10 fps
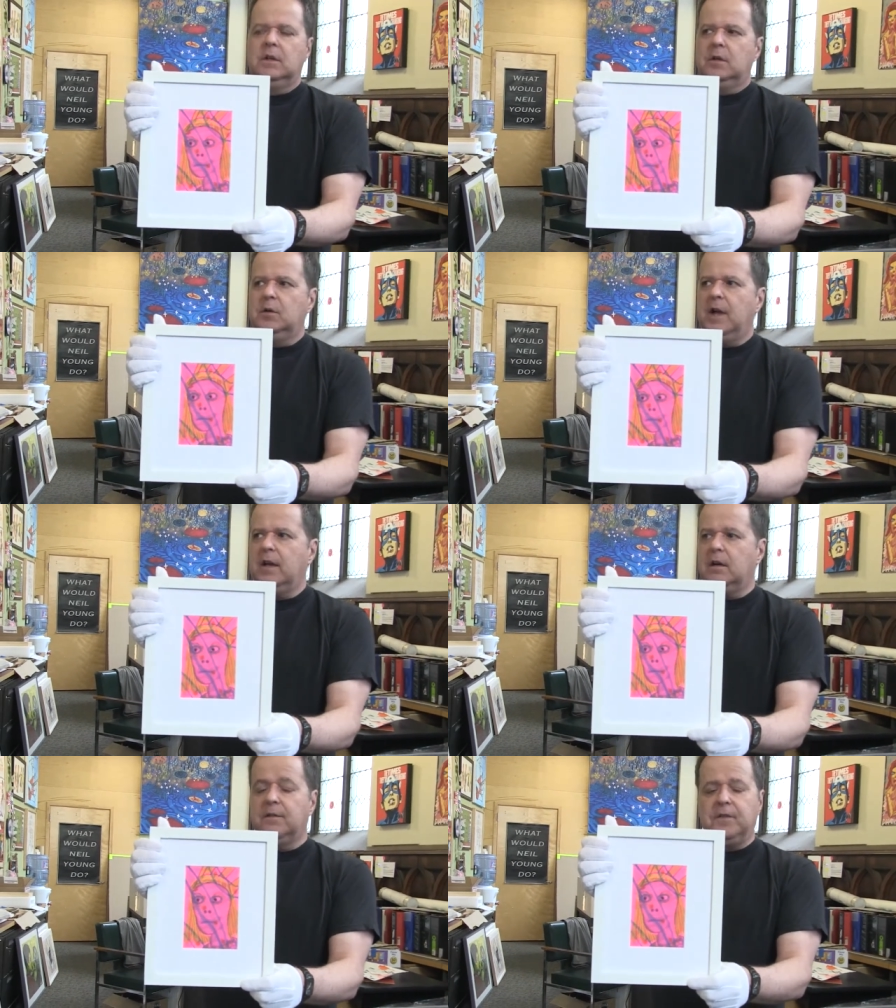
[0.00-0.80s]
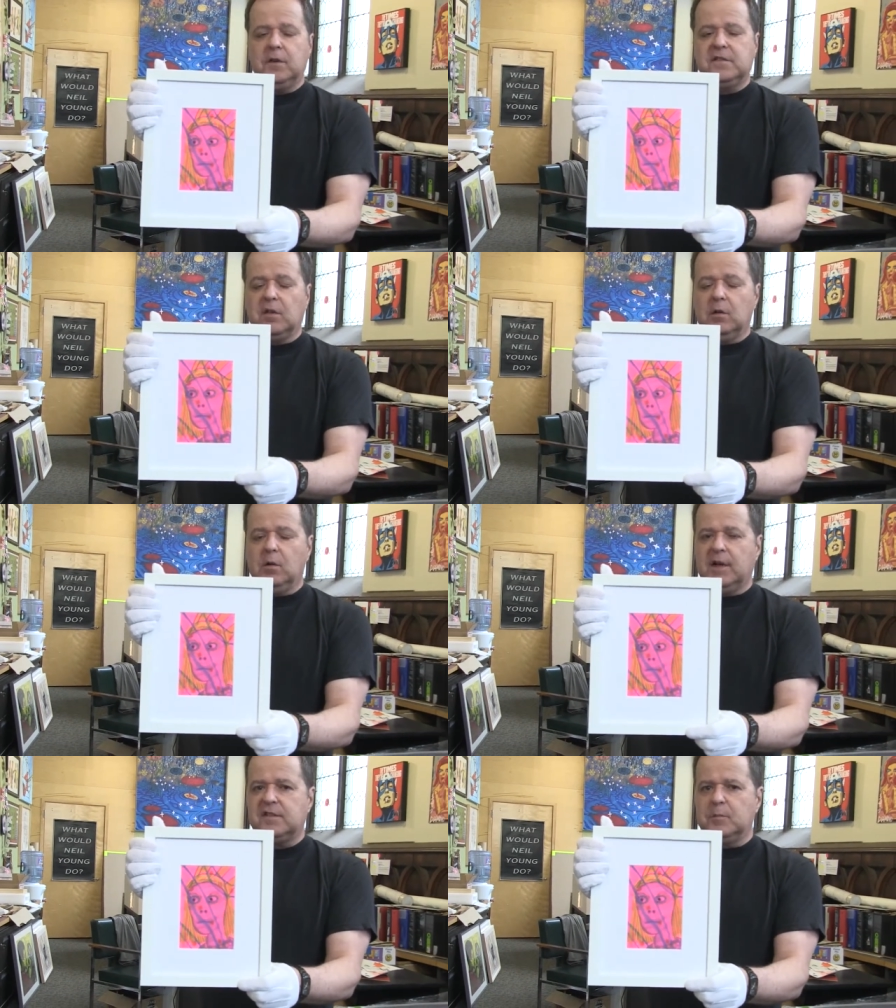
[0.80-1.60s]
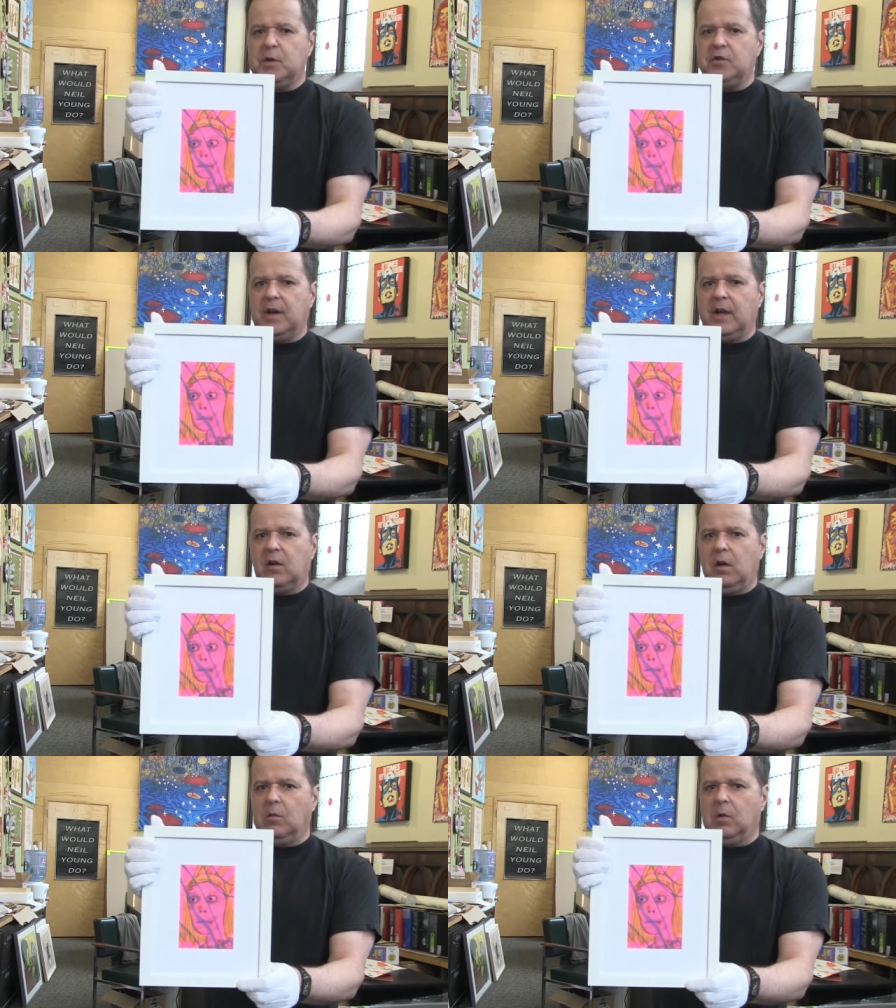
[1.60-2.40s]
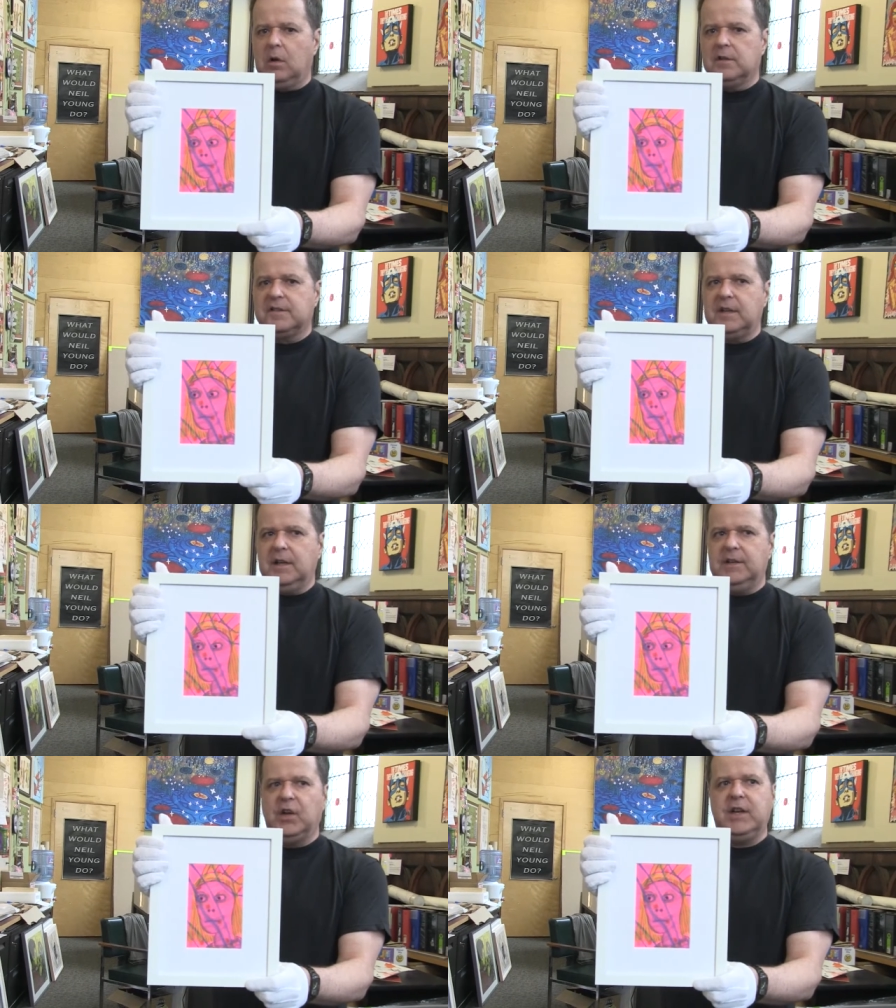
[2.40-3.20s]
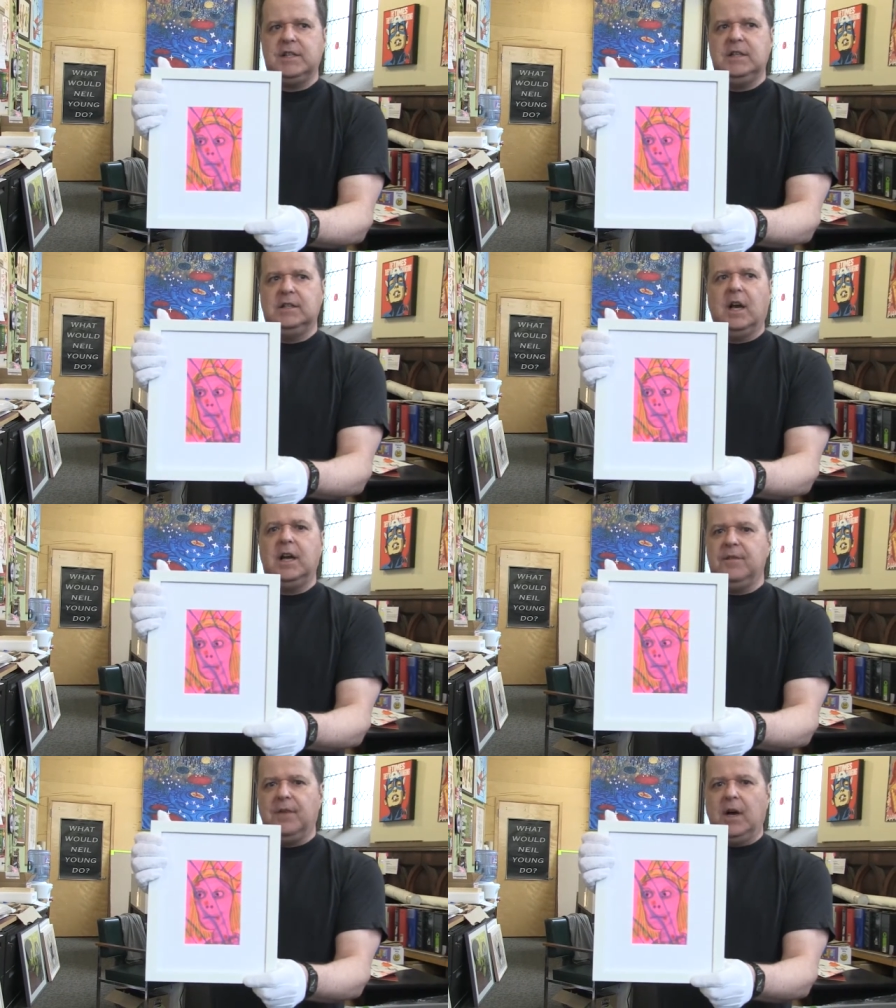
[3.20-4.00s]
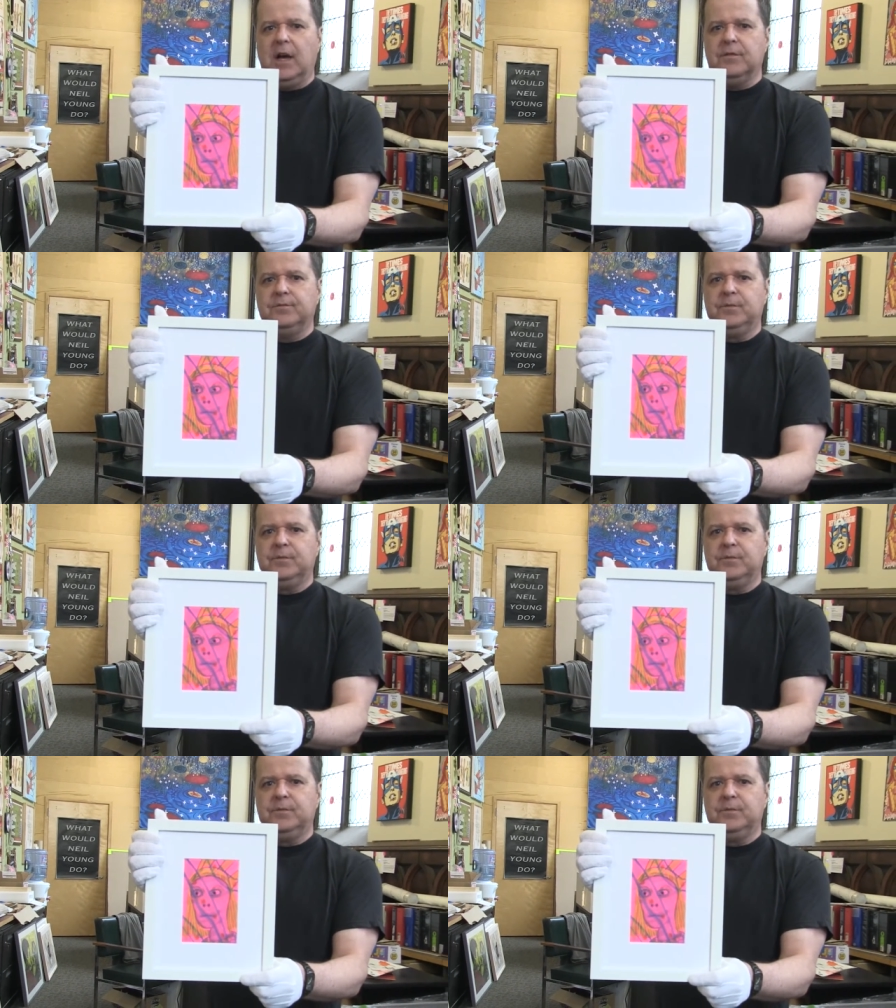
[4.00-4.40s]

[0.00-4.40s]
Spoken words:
who had her first solo exhibition at Hallwalls in 1995.